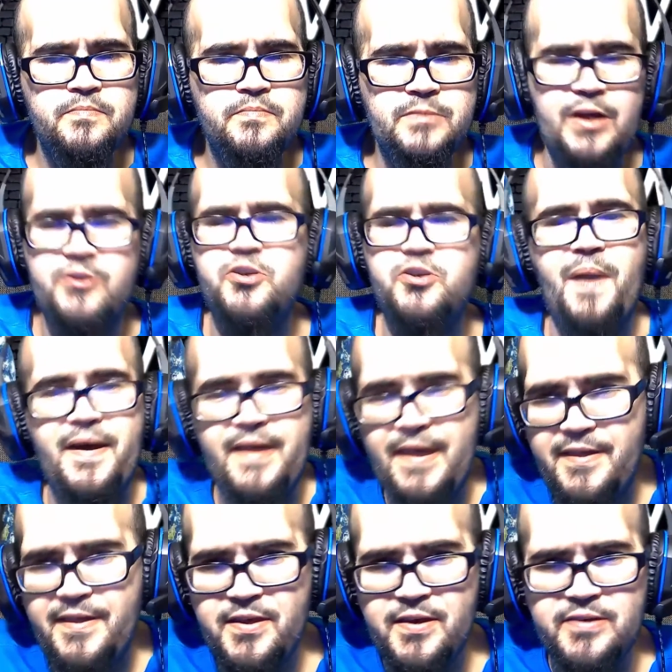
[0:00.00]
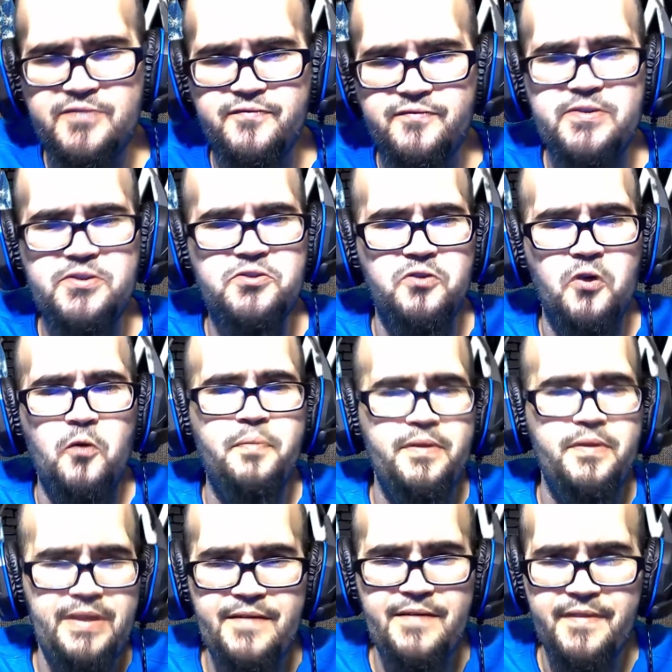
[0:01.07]
Now, to my atheist friends who don't
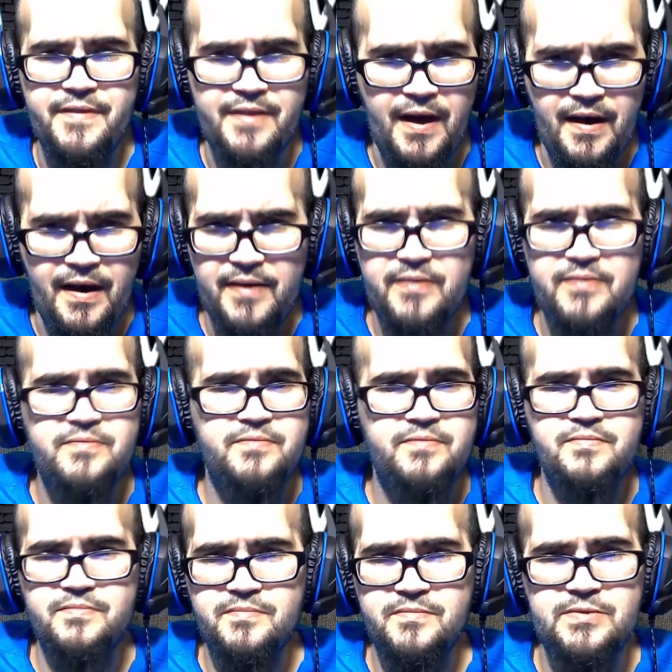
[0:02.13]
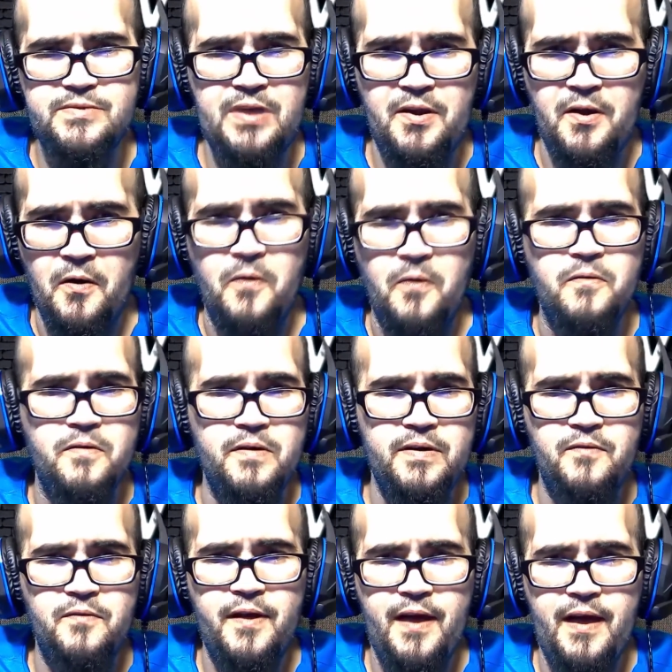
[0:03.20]
believe in God,
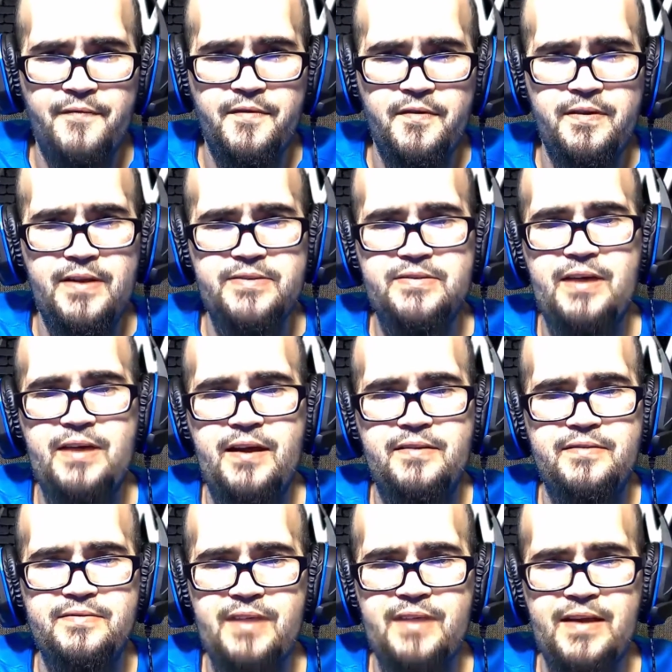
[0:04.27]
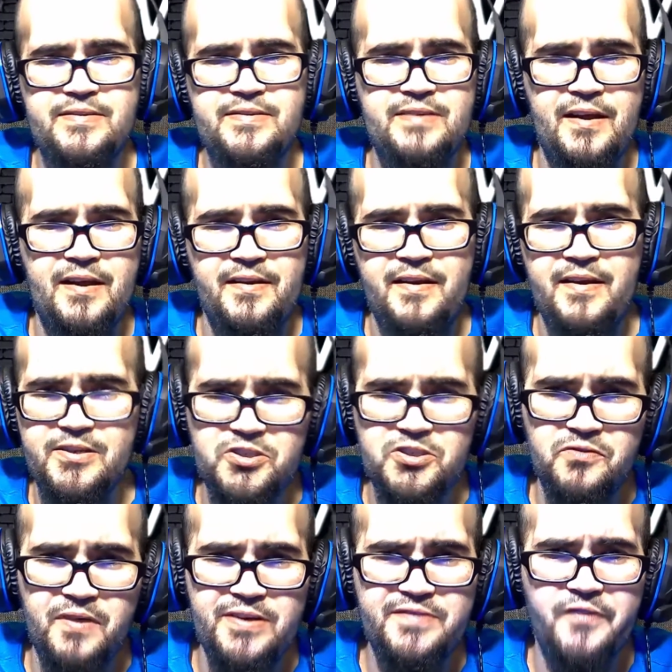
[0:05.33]
and what have you, that's not an
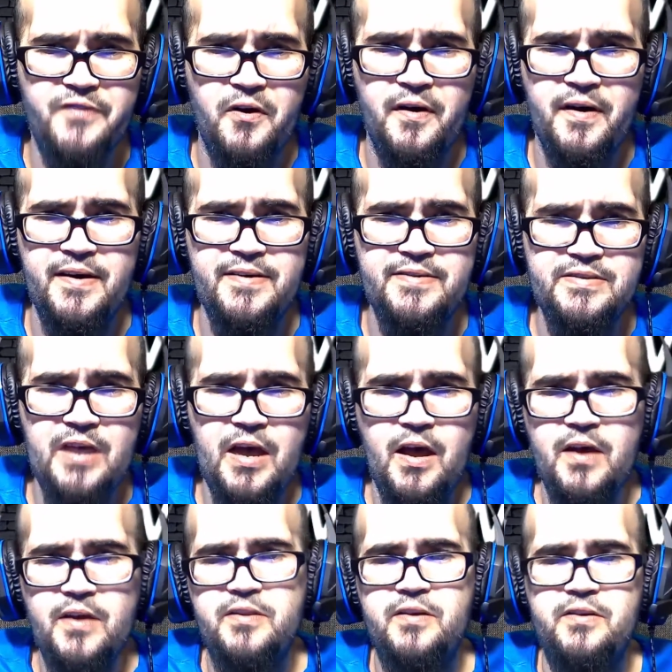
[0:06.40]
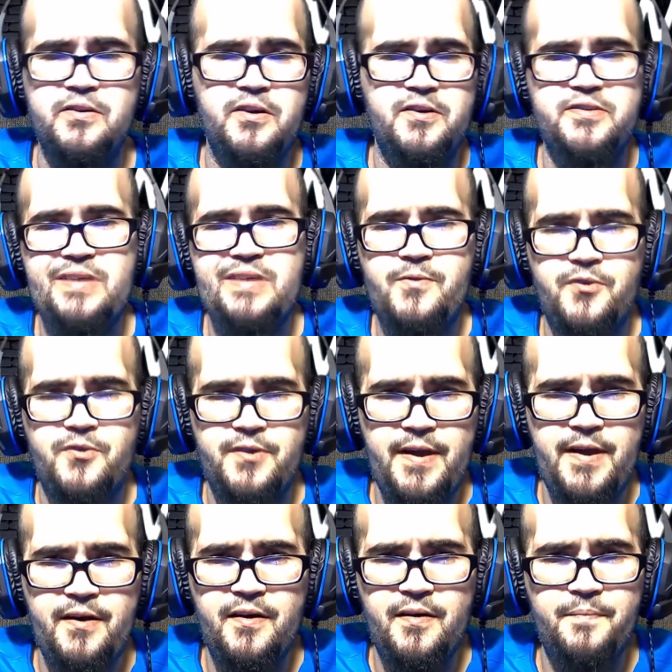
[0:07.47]
issue as far as them they're the same
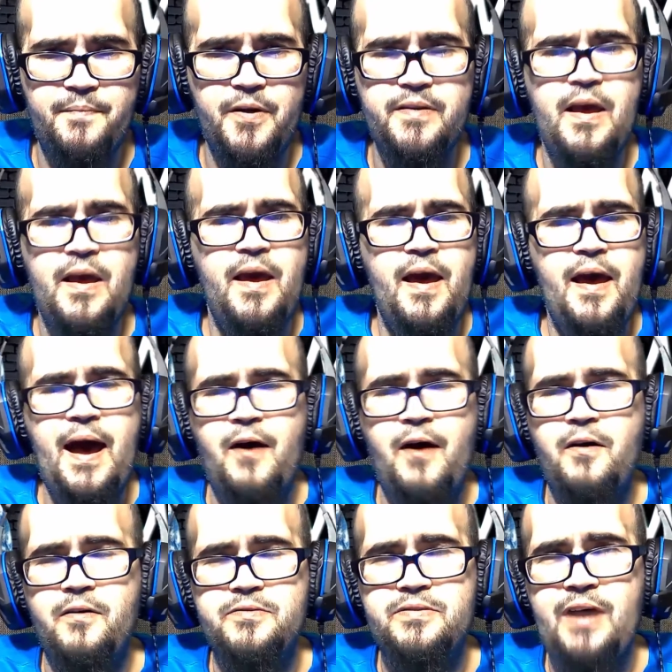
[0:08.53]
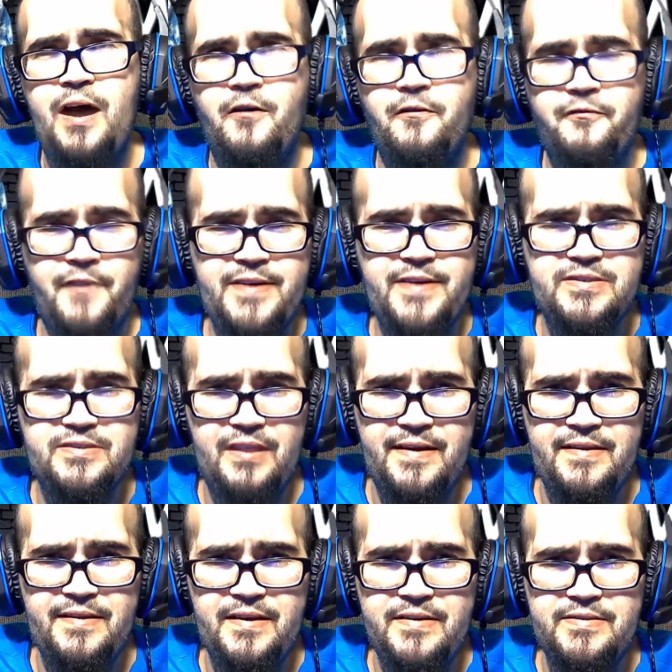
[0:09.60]
creator. But I'll phrase it
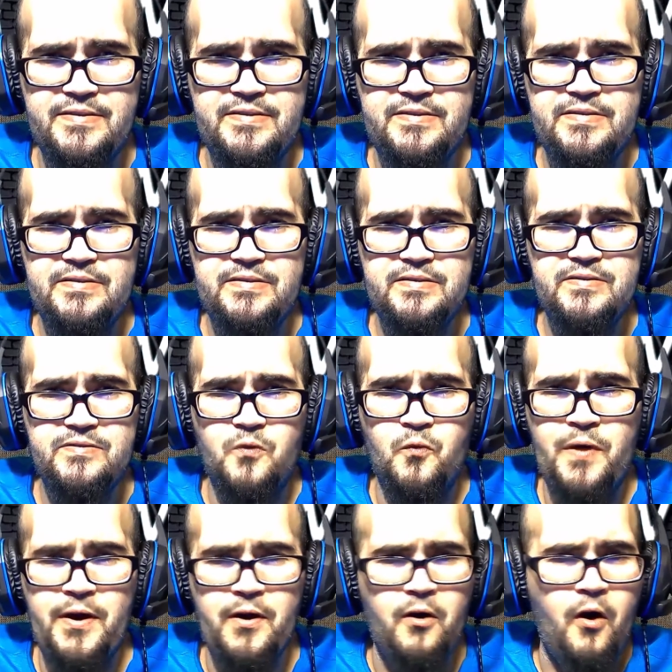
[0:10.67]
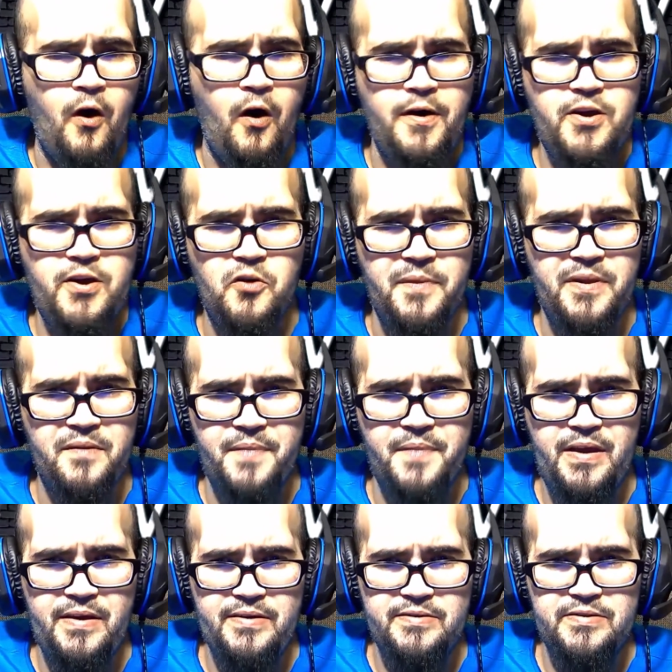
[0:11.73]
like this: we are all human
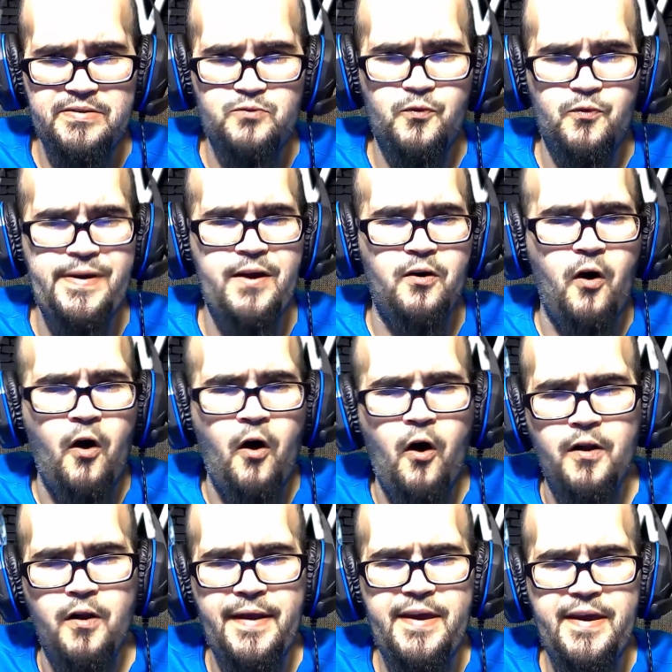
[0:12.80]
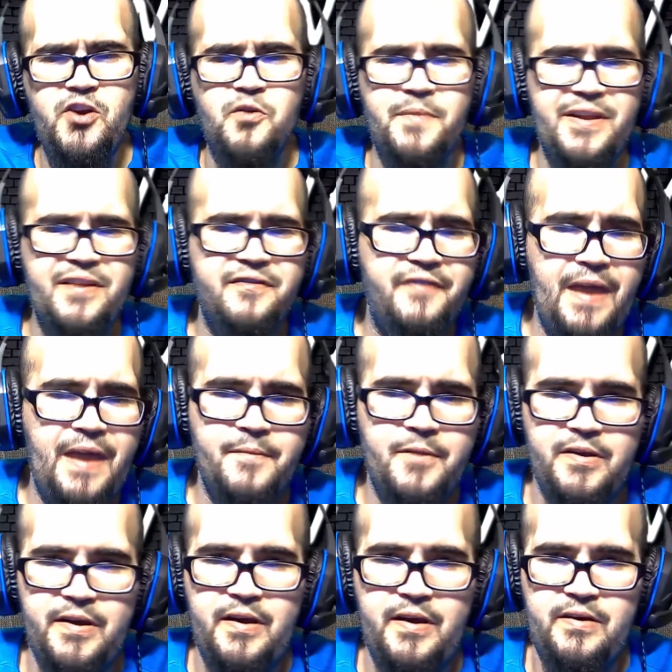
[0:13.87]
beings. We are all a human
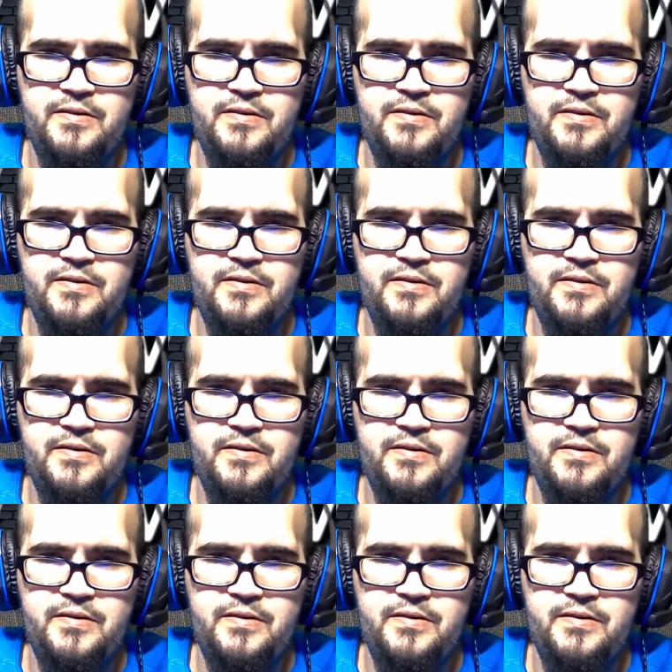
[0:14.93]
family.